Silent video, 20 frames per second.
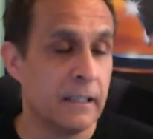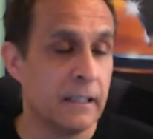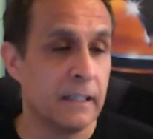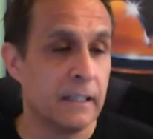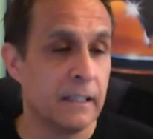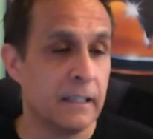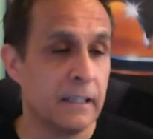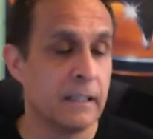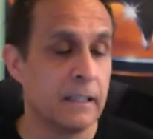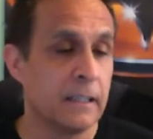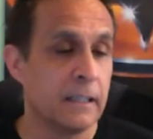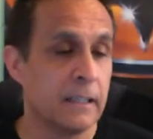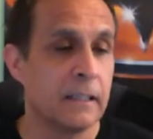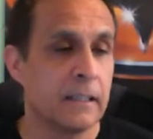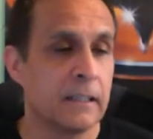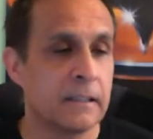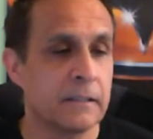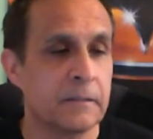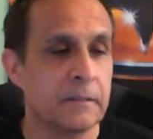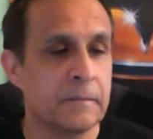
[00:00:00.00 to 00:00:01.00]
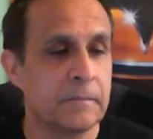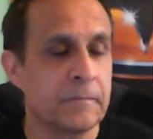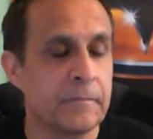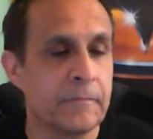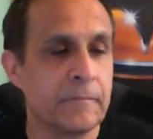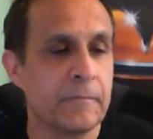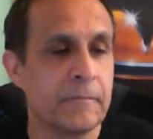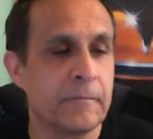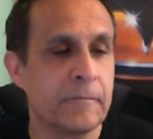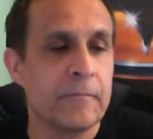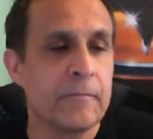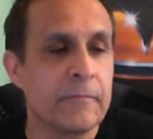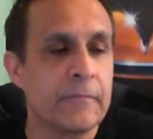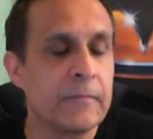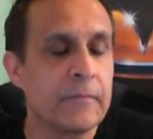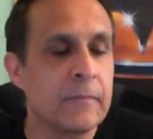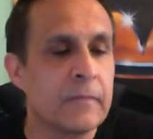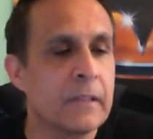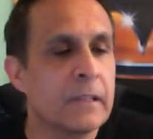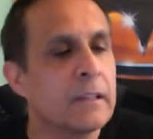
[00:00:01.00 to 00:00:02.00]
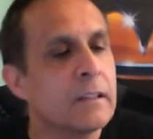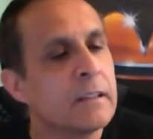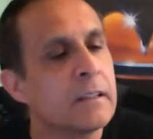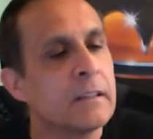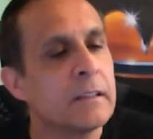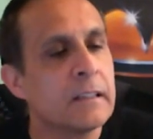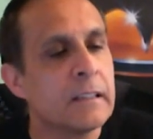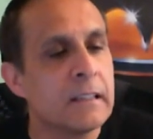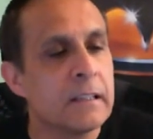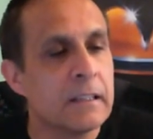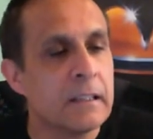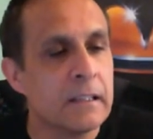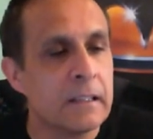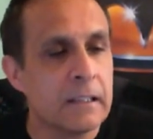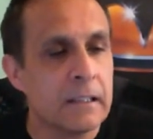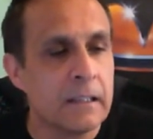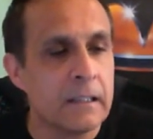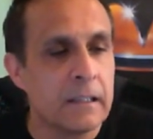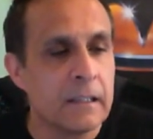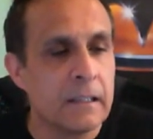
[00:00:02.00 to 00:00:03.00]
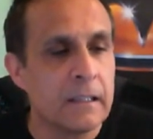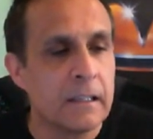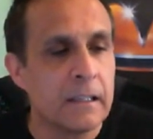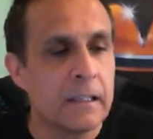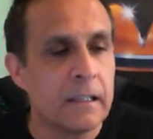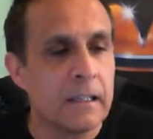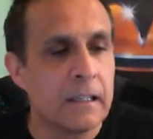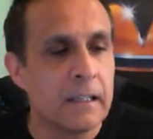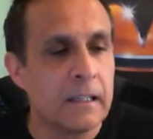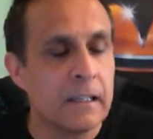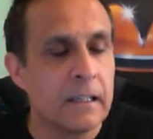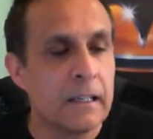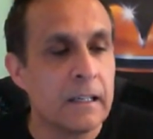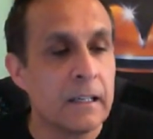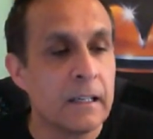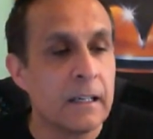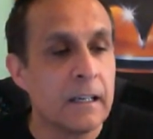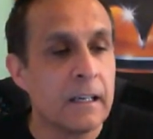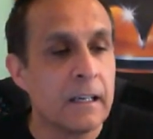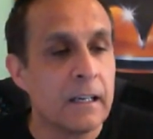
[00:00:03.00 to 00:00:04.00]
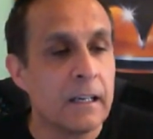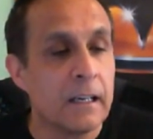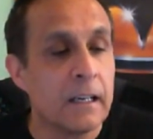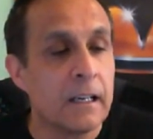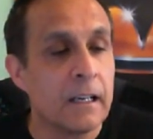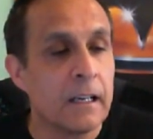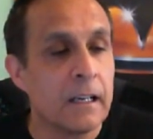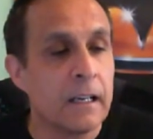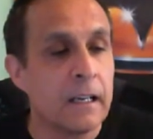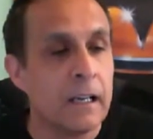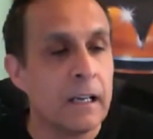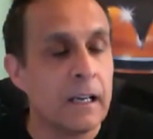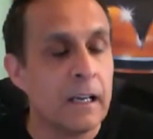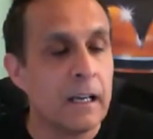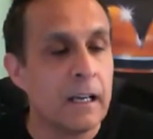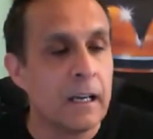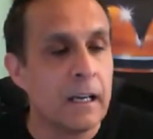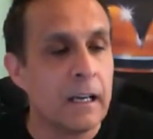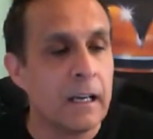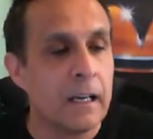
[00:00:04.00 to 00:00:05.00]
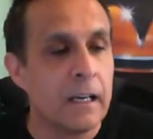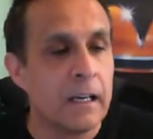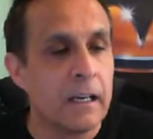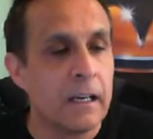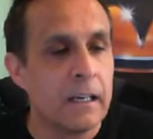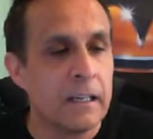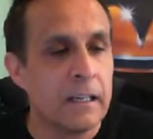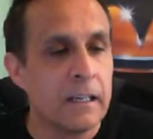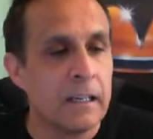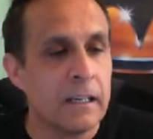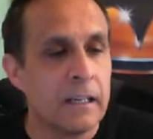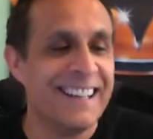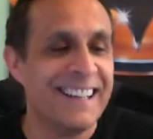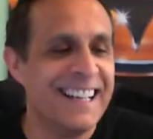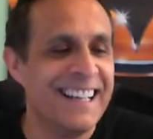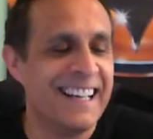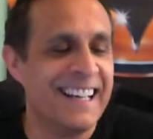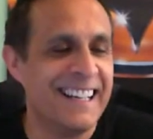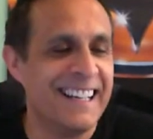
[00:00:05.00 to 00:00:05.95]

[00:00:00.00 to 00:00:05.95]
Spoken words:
[no speech]